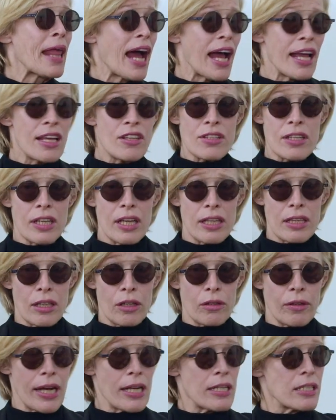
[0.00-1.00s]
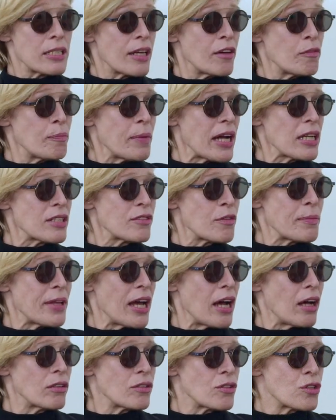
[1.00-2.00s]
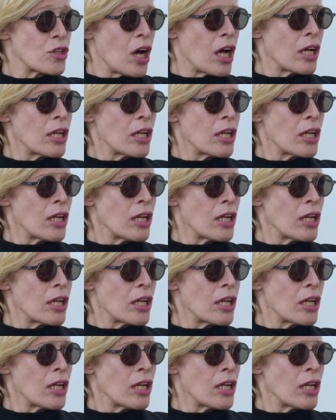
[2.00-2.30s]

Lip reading: I used to get the greatest gift bags from the Elton John,